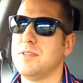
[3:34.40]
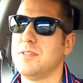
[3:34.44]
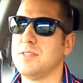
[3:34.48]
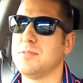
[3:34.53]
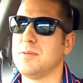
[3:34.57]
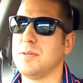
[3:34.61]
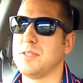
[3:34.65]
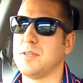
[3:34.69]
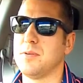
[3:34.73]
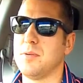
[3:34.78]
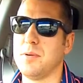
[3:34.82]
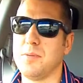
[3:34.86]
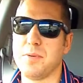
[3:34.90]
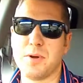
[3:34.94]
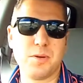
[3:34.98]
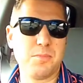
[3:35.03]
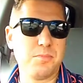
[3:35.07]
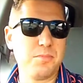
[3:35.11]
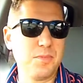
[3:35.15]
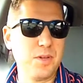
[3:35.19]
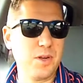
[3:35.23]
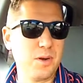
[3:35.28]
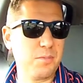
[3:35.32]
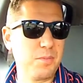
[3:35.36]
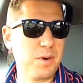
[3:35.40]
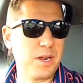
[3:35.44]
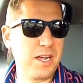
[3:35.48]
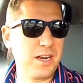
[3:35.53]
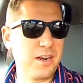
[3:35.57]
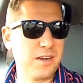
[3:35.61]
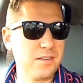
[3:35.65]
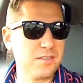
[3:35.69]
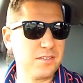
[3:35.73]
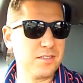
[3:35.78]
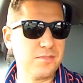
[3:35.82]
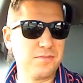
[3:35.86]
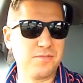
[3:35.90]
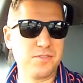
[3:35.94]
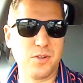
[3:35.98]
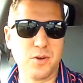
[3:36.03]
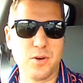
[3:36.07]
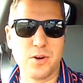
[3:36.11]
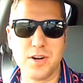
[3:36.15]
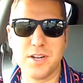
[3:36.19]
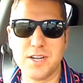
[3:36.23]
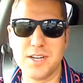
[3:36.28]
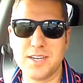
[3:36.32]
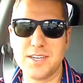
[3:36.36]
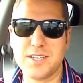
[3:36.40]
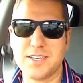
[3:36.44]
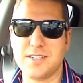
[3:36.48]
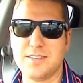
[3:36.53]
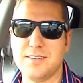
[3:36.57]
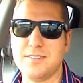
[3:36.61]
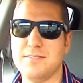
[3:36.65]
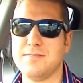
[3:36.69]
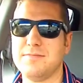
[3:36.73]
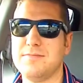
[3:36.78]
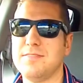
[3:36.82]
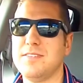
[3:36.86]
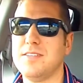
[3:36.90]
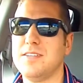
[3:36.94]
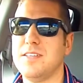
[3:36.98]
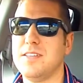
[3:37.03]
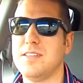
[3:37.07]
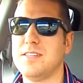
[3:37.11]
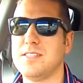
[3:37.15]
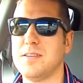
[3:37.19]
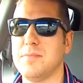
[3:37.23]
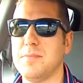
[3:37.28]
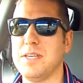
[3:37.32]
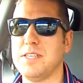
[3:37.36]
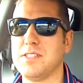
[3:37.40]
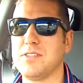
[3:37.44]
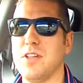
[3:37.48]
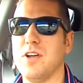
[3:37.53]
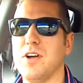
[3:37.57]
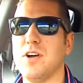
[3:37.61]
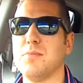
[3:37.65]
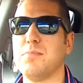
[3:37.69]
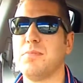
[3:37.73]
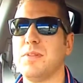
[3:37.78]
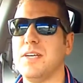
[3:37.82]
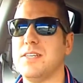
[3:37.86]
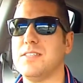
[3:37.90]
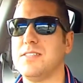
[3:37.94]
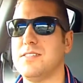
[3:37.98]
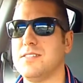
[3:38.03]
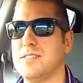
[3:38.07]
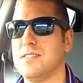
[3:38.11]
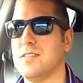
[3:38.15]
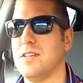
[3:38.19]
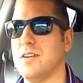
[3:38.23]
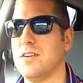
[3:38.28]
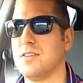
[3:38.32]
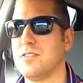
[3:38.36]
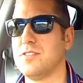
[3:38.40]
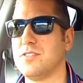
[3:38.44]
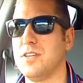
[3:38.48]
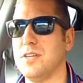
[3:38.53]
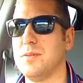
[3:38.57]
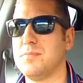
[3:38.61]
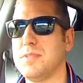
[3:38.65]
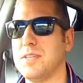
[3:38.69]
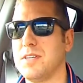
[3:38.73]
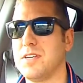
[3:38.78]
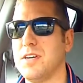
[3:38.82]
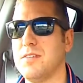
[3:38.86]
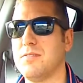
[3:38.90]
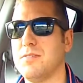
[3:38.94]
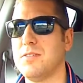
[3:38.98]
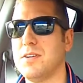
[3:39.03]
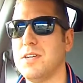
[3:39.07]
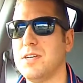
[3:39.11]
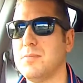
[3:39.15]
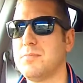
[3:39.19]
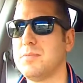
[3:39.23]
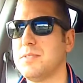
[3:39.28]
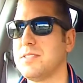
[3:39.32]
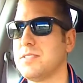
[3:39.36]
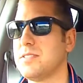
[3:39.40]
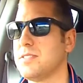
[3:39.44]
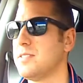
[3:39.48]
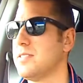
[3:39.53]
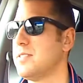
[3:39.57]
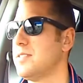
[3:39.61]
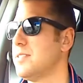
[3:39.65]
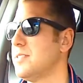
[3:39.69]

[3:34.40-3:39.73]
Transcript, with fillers: Especially when we're you know bringing it to Florida and right. some of these long places, these long trips, that cover will help us.